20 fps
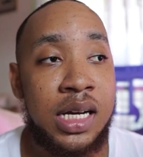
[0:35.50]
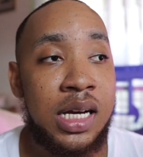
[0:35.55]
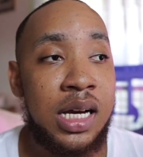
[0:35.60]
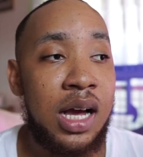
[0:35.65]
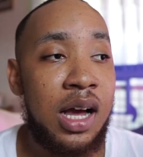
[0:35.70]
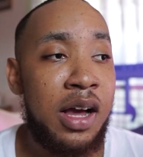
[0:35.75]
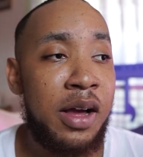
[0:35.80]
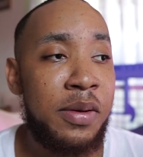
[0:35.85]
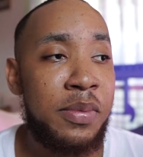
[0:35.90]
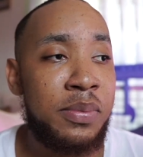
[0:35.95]

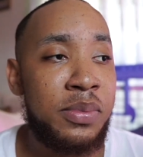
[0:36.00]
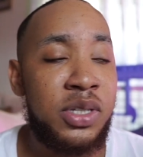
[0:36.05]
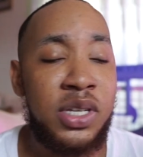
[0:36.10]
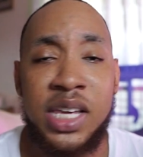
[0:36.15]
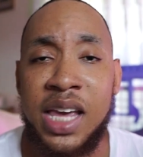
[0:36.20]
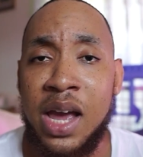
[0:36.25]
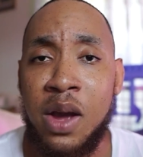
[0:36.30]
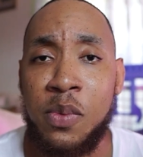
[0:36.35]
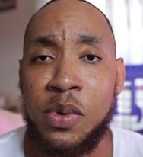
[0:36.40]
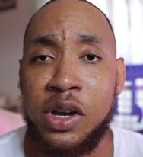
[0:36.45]
So
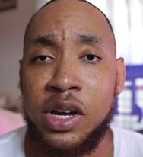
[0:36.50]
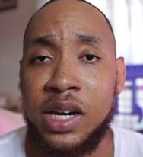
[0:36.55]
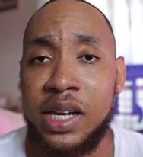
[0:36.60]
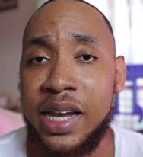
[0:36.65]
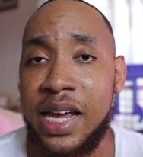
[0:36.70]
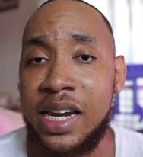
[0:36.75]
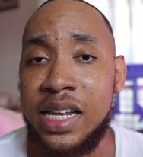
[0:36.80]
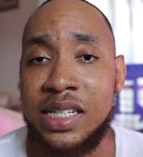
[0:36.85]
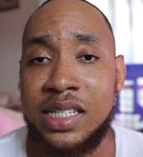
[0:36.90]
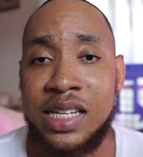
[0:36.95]
yeah, we're going to
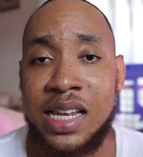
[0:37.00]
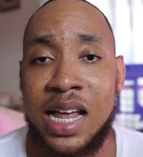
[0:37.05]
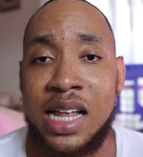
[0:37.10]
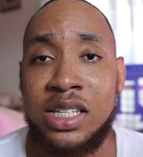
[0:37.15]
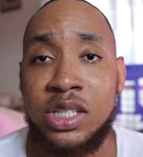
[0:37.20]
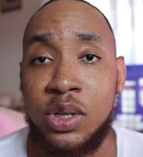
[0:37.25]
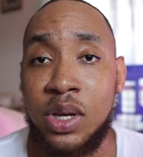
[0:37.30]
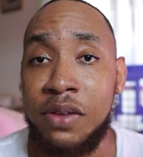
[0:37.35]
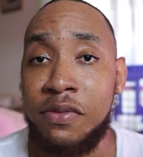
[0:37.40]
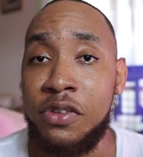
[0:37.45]
get into that.
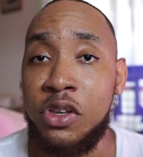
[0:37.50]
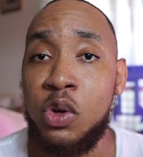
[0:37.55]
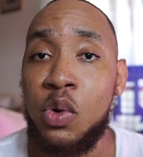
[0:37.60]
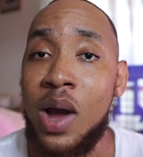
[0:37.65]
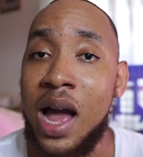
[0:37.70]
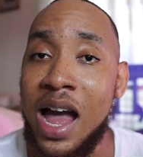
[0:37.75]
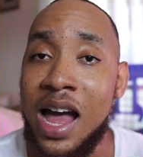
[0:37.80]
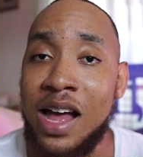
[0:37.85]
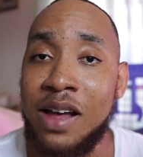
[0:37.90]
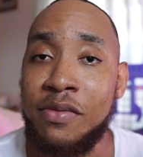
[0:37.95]
So if you
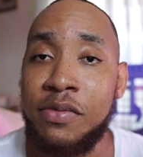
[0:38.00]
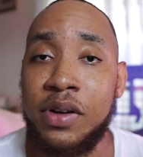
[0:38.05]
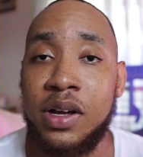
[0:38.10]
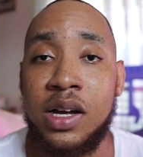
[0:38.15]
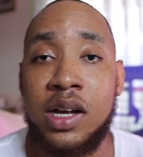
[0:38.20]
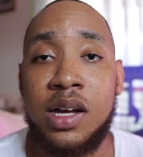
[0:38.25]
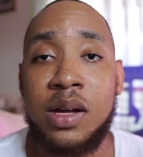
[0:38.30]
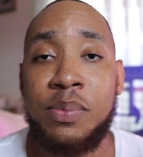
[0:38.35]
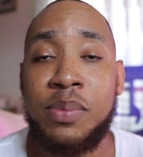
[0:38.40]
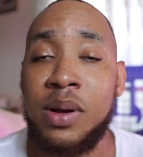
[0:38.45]
have
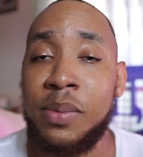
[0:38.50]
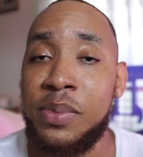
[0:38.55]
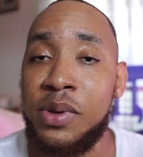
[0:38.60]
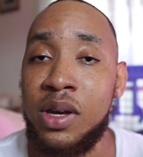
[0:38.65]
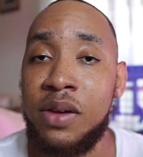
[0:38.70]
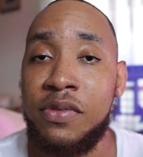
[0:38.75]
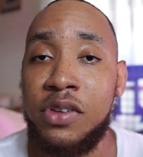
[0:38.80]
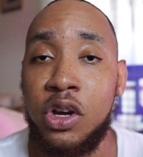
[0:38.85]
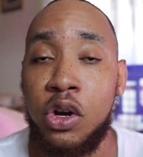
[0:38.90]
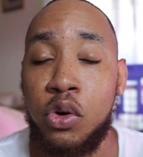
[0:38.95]
a puppy
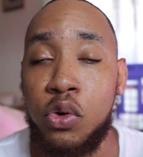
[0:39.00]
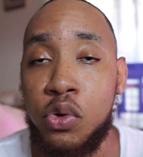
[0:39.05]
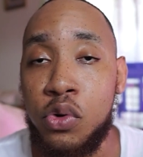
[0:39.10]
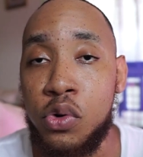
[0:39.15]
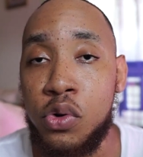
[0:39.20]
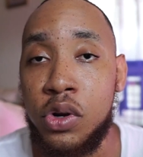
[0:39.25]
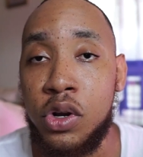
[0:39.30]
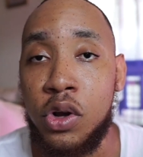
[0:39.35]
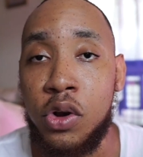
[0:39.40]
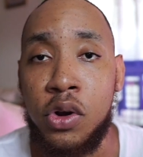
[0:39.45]
of your
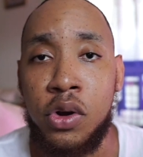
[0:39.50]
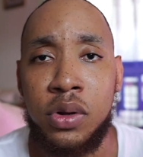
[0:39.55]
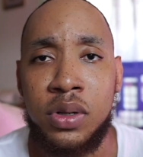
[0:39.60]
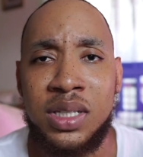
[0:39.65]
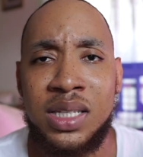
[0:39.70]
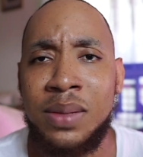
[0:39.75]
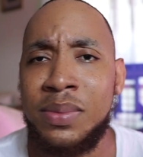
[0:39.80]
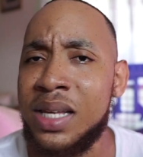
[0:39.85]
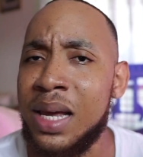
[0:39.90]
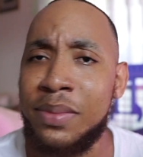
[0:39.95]
own, or
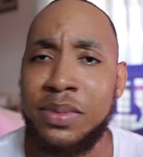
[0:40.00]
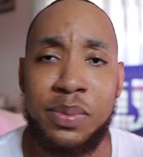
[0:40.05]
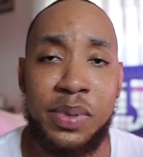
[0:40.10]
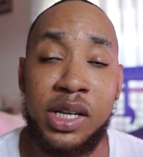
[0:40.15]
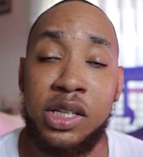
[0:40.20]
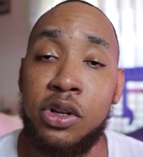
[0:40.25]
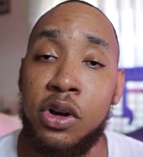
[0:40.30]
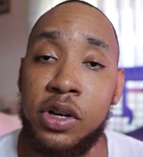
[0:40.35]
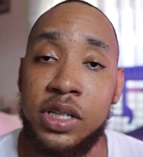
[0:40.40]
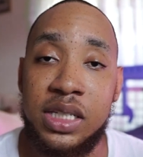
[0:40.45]
sometimes
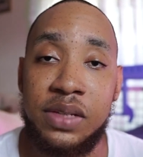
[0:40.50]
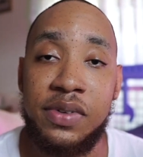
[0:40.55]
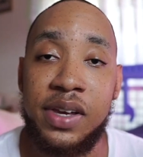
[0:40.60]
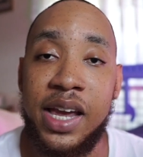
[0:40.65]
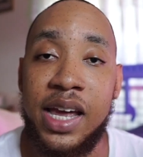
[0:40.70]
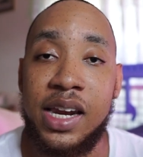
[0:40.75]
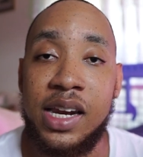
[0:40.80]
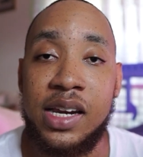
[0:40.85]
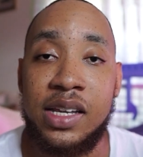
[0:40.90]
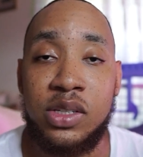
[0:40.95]
big dogs even
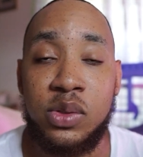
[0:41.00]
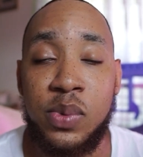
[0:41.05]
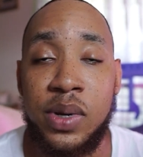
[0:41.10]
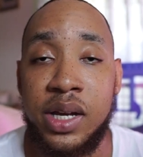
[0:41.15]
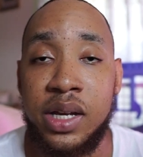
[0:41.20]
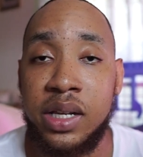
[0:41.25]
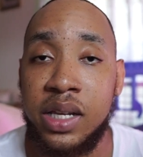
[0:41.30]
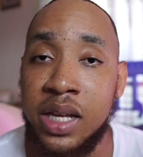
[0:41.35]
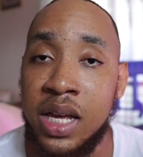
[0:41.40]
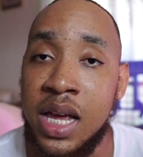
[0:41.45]
get it as
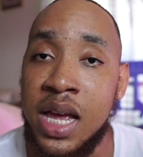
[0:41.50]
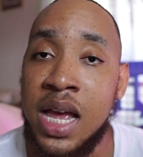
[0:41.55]
well,